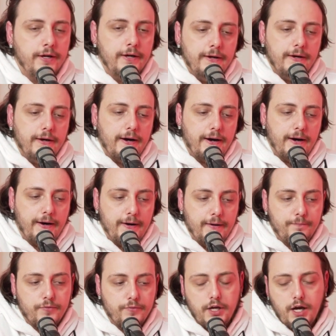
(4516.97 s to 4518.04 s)

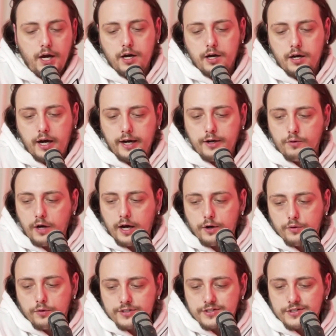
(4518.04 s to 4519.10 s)
I
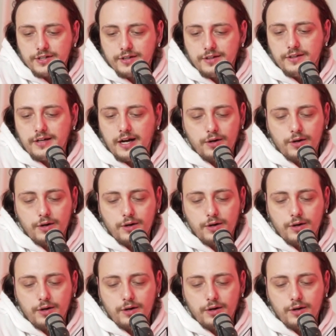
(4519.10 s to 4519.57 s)
don't necessarily,